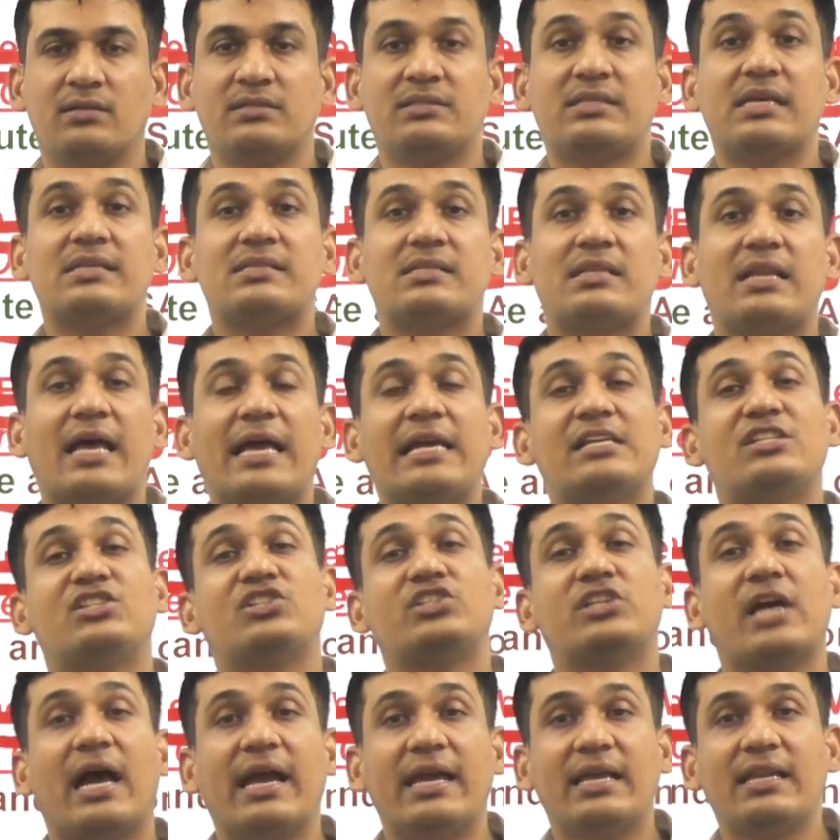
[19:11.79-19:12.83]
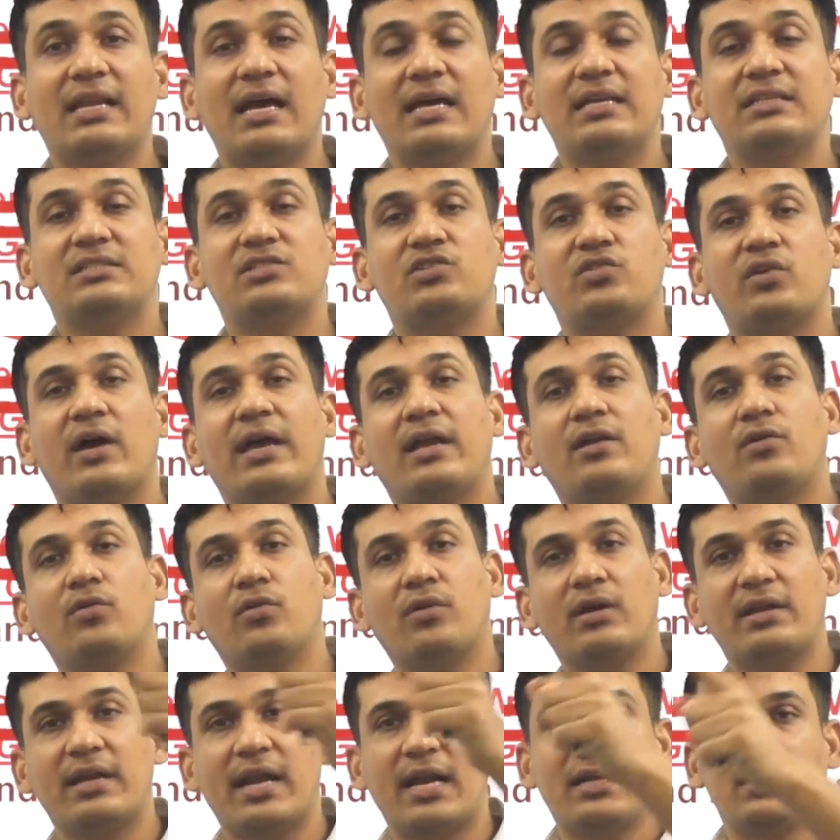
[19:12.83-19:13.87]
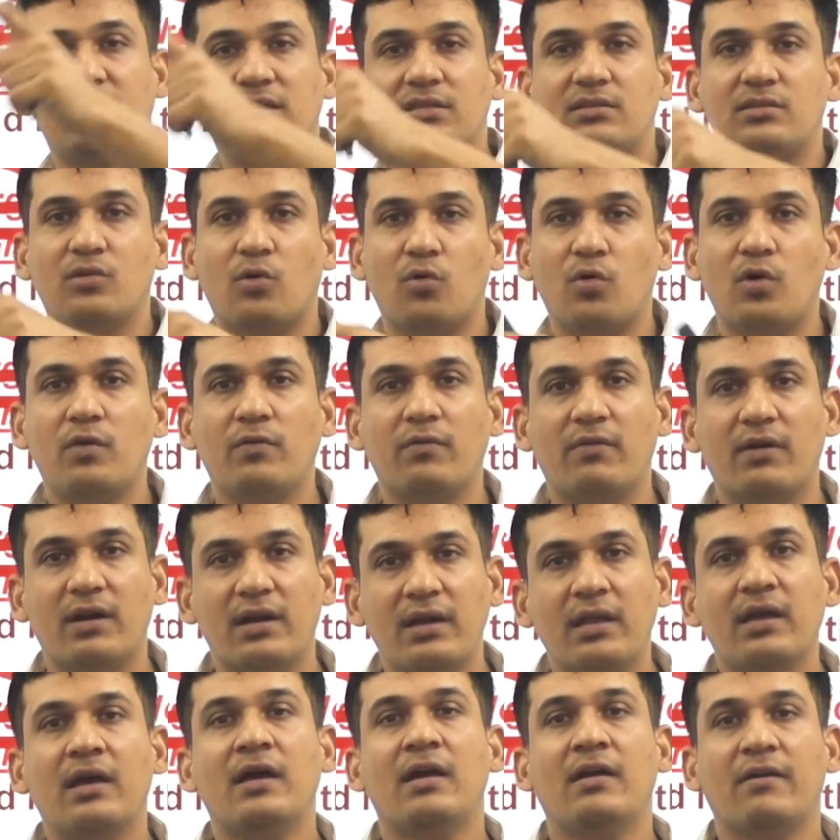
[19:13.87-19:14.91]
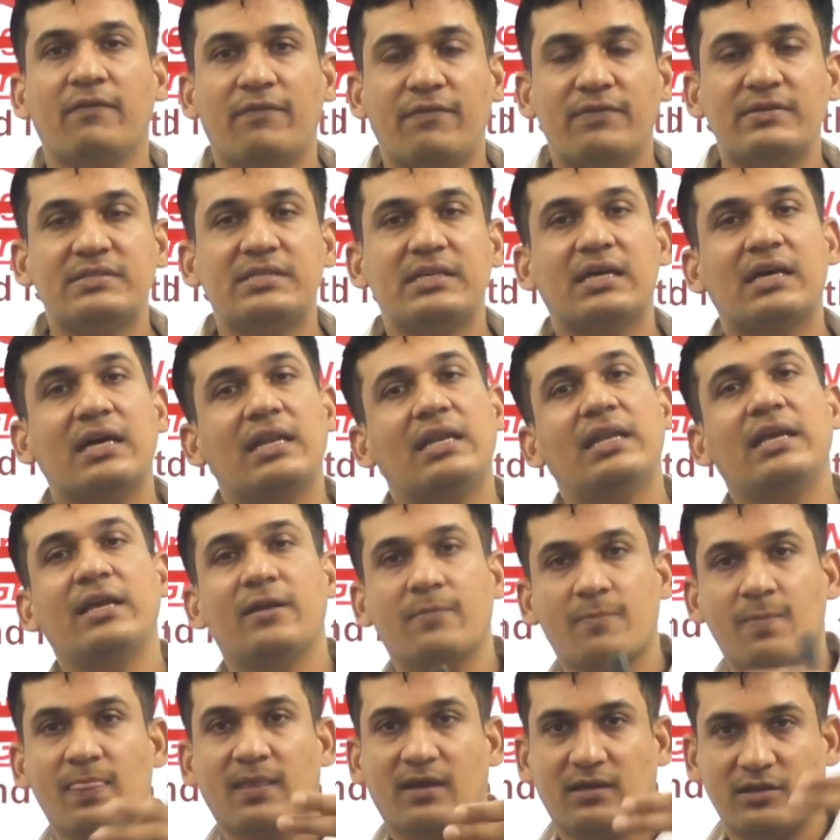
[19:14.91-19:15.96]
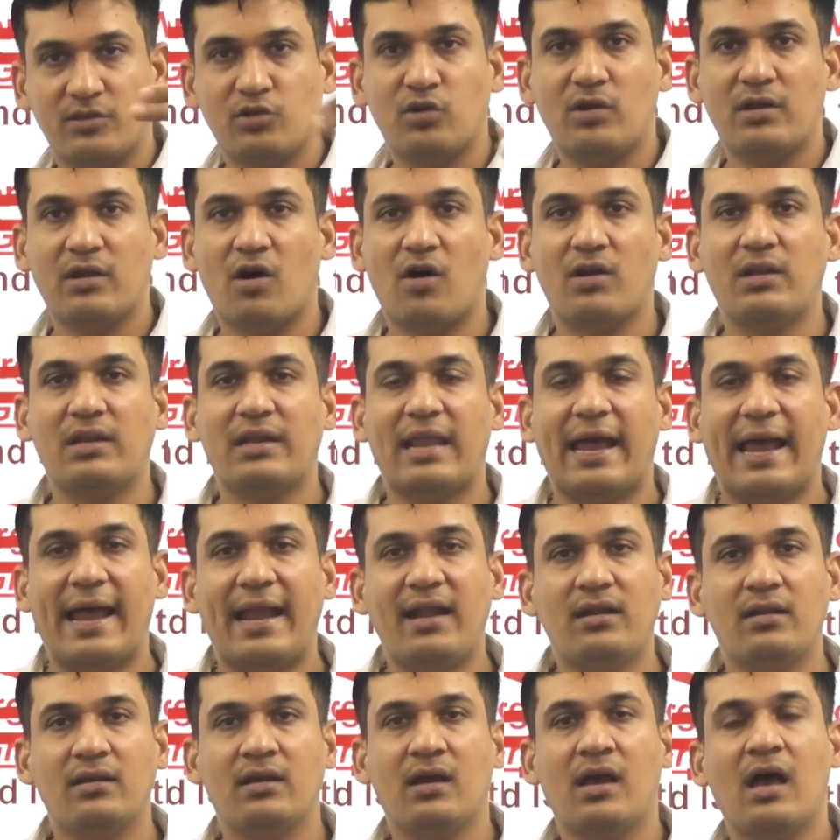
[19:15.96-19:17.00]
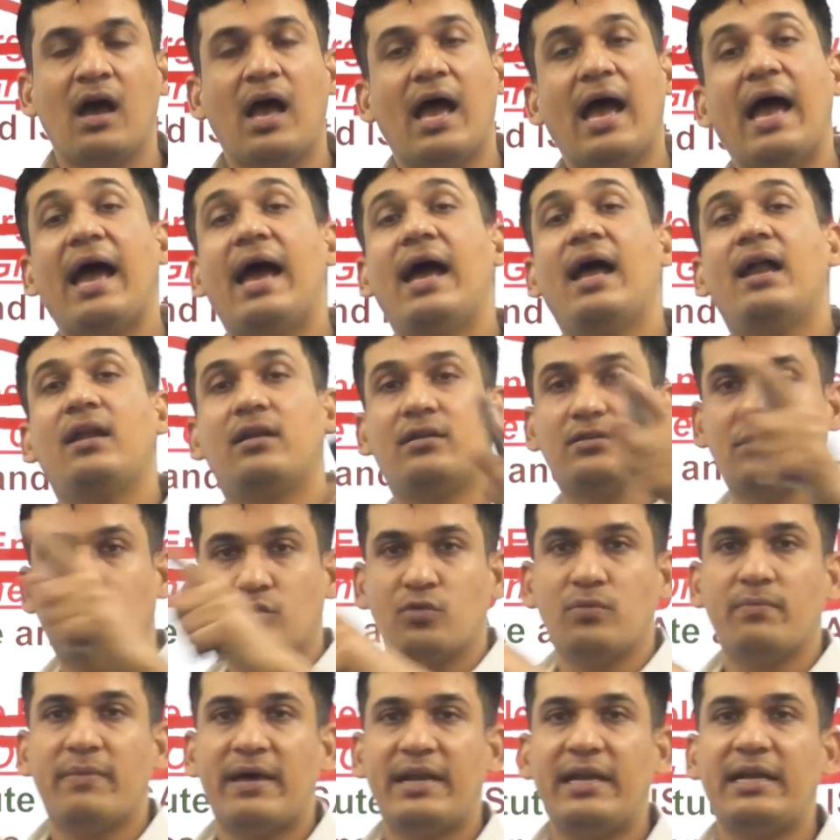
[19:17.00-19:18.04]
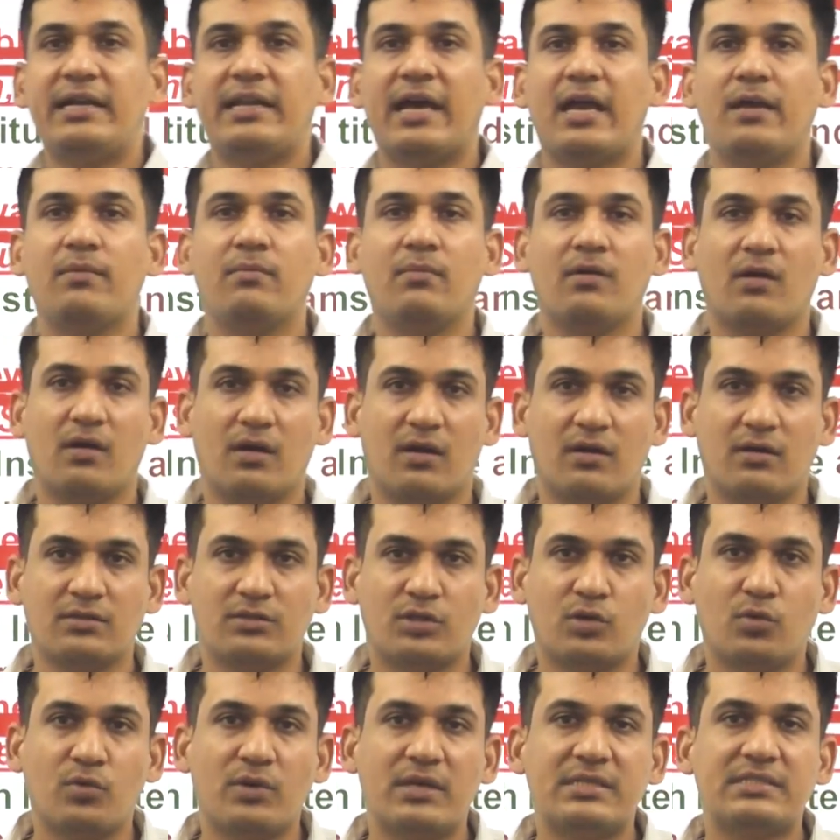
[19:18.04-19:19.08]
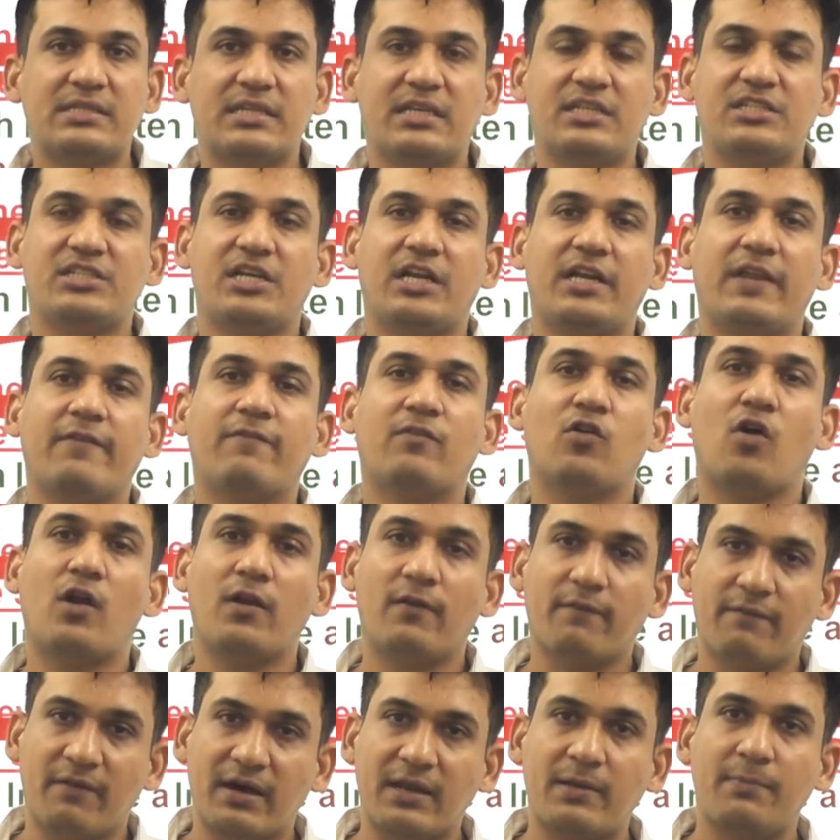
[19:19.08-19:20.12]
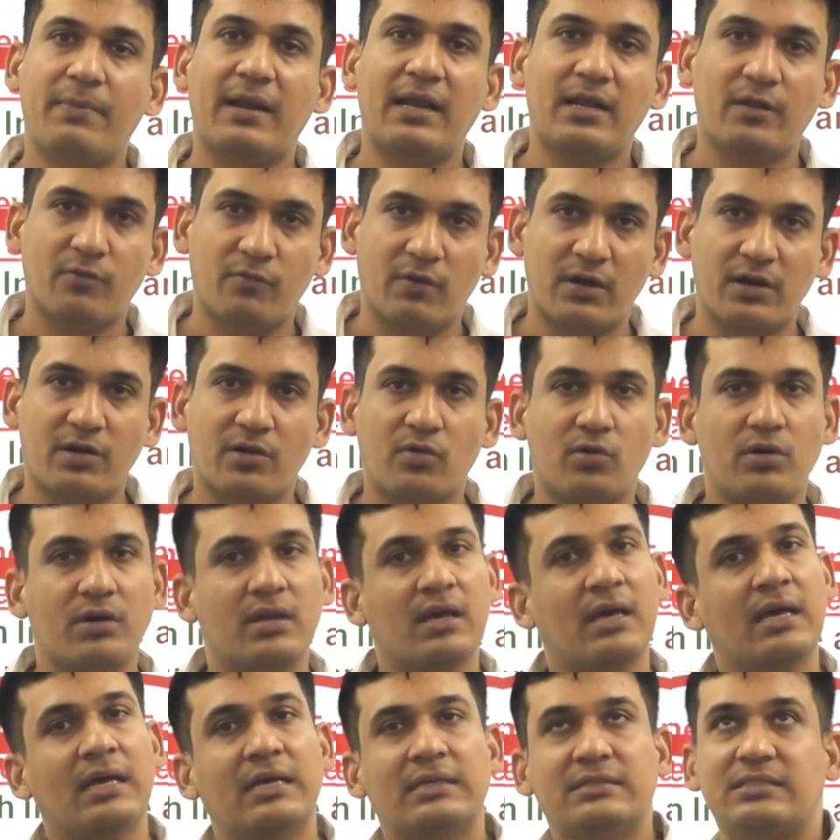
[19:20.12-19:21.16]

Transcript: Just like China is trying to connect this whole world physically, you know, on land, and through maritime, through his initiative called One Belt, One Road.